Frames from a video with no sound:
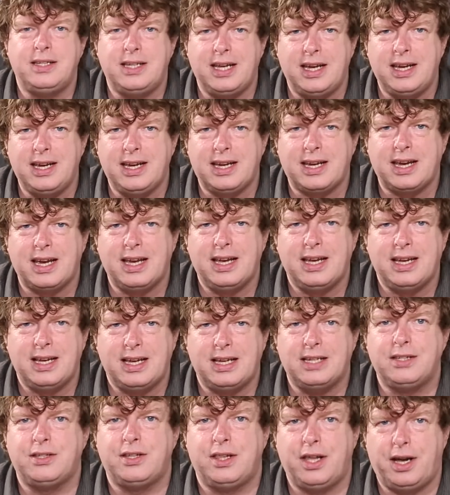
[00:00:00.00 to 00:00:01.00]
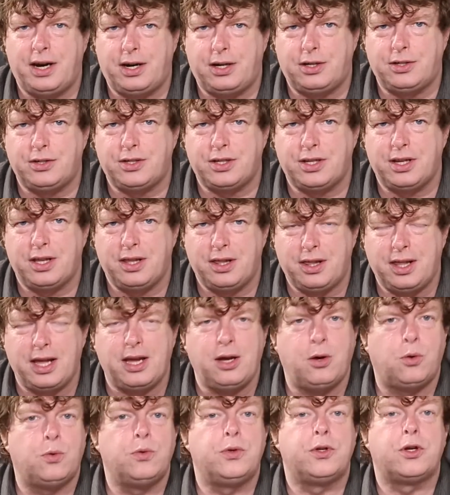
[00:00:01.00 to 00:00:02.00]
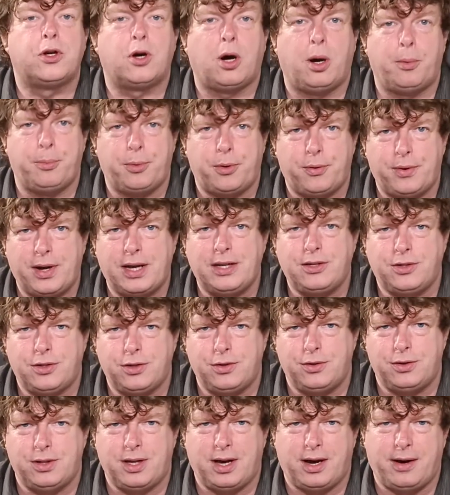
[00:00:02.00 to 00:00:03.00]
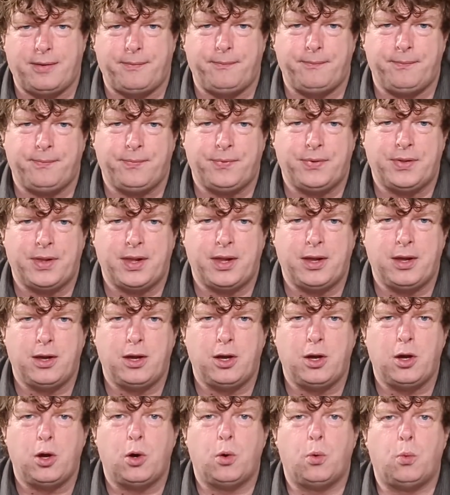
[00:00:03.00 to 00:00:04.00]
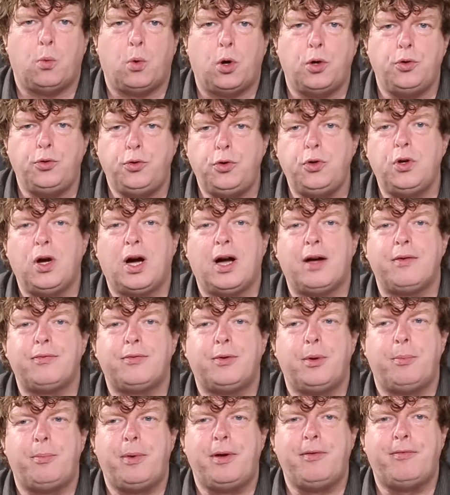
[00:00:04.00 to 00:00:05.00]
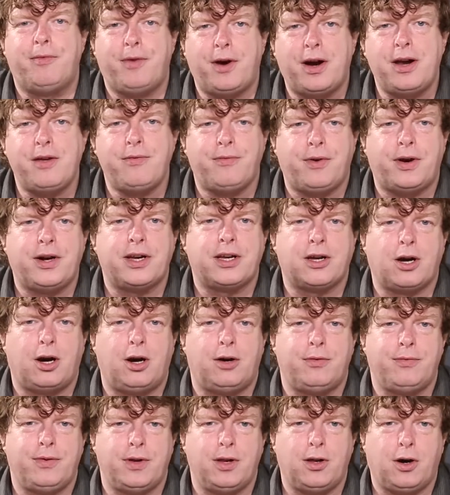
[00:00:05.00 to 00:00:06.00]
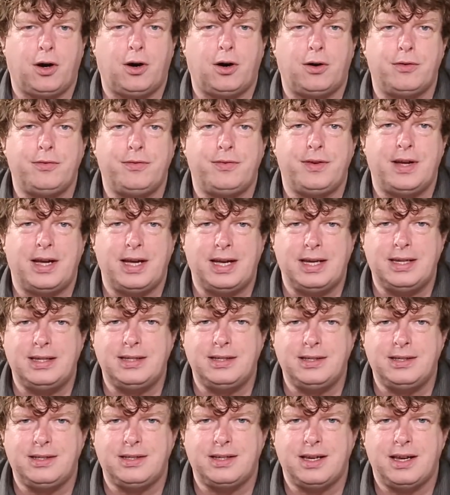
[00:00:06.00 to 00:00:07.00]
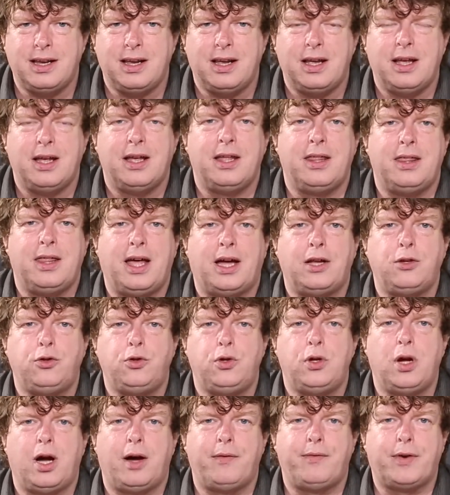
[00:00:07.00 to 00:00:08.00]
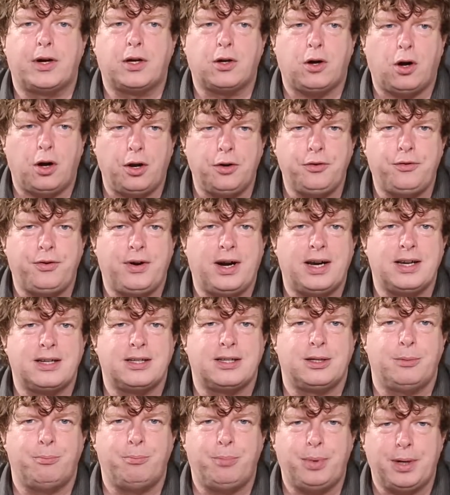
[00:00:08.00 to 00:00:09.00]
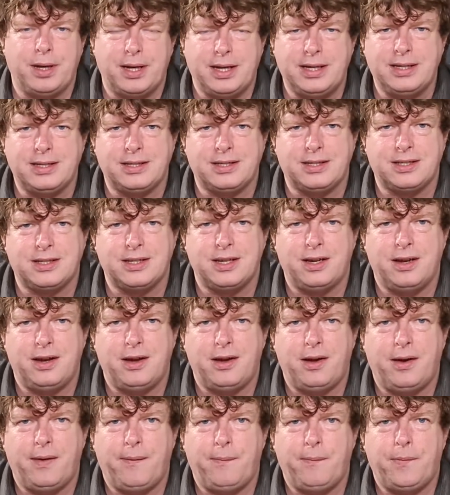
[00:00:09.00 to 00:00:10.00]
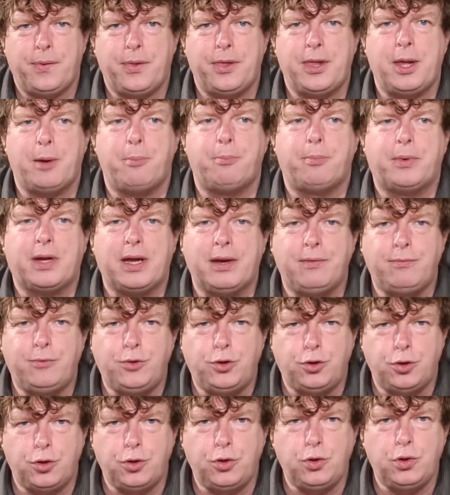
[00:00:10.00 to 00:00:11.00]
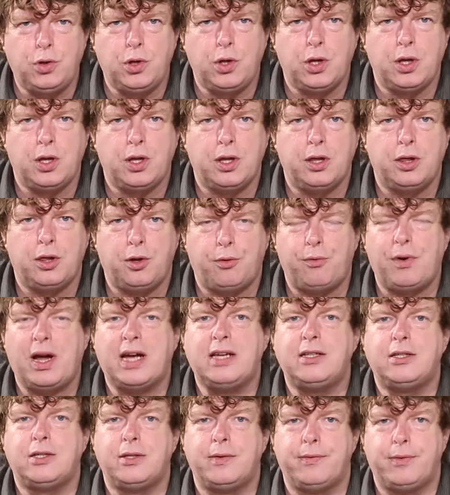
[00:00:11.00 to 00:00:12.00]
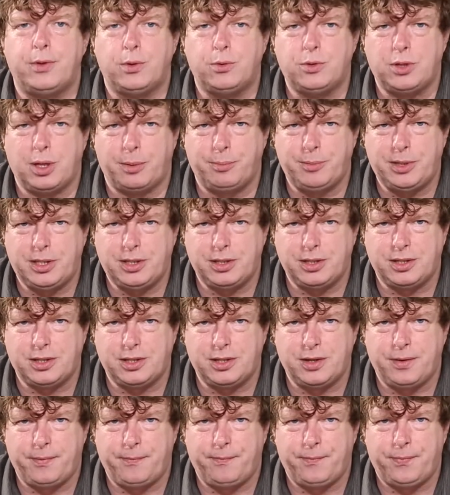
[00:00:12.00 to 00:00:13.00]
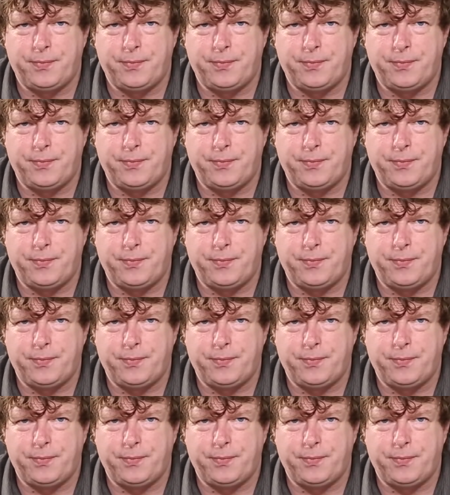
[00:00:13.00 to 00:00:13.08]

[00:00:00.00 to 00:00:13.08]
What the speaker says: take is theirs. They own the copyright to that. What you have to be very, very careful of is that you have a contract in place that gives you the rights of those images.